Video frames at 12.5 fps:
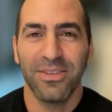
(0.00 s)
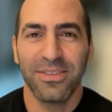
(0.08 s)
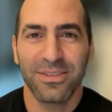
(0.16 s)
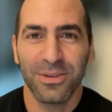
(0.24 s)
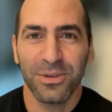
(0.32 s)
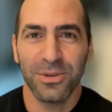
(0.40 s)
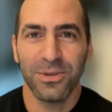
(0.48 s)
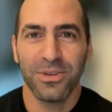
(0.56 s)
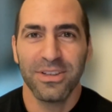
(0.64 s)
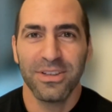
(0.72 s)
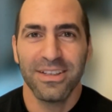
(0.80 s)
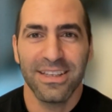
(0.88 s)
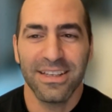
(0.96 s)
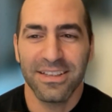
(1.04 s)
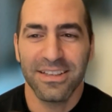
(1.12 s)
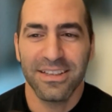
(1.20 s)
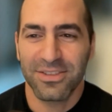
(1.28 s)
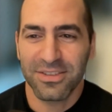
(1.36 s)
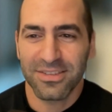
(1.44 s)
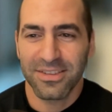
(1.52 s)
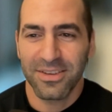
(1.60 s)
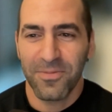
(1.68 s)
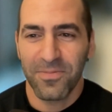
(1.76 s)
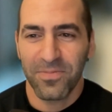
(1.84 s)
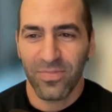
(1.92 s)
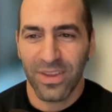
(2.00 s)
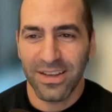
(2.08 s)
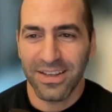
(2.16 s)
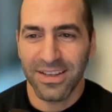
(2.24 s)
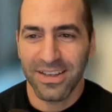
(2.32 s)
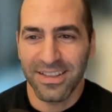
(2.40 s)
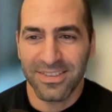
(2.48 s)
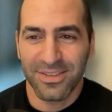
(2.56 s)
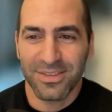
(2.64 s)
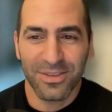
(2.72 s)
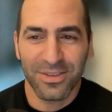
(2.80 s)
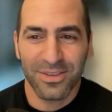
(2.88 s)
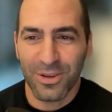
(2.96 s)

So, yeah, it's just there's